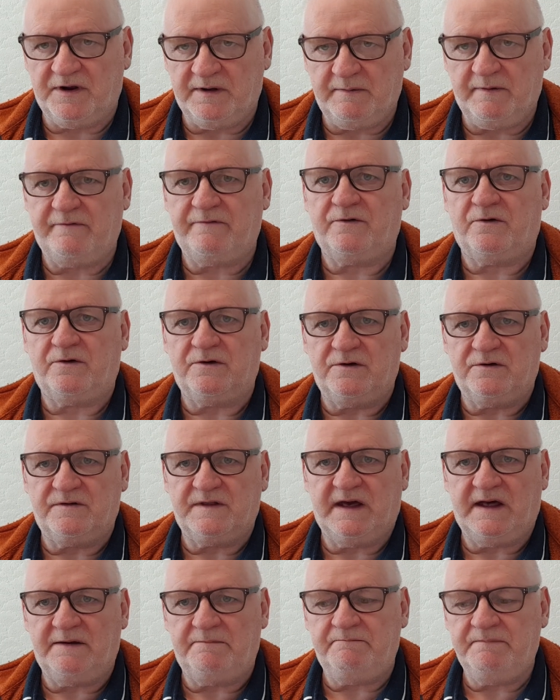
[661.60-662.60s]
before you
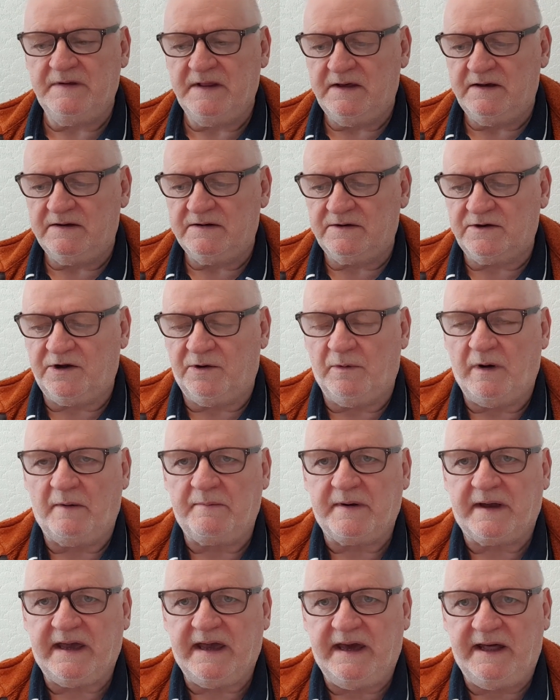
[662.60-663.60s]
then go up
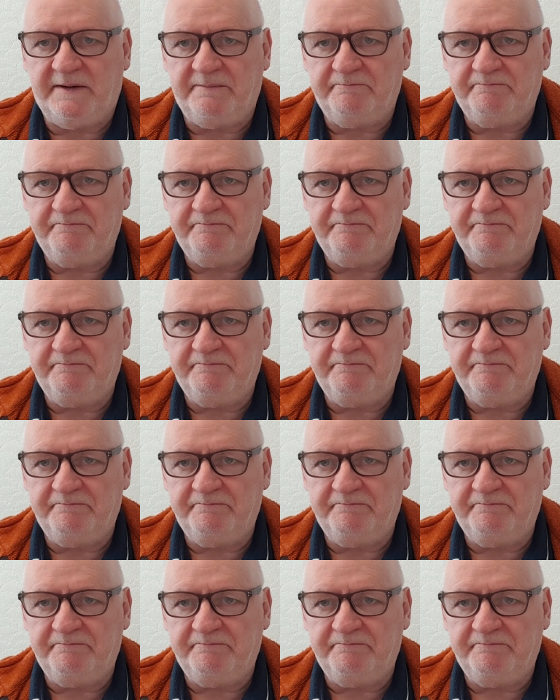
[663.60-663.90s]
again.